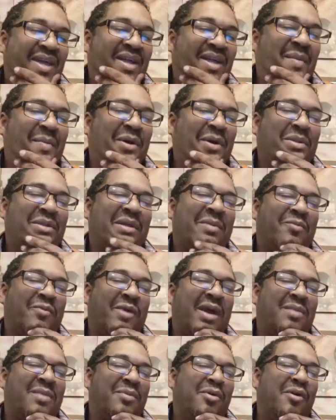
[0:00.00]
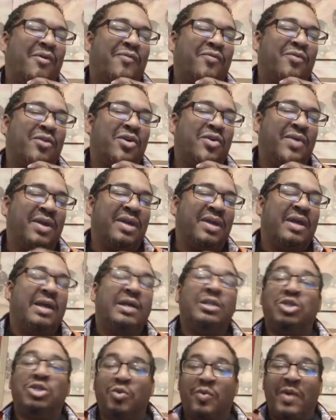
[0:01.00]
I had a couple others. I'm gonna write them off real quick.
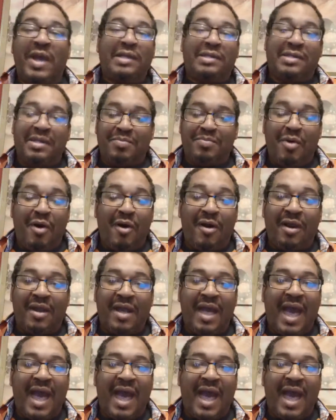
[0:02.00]
Jurassic Park.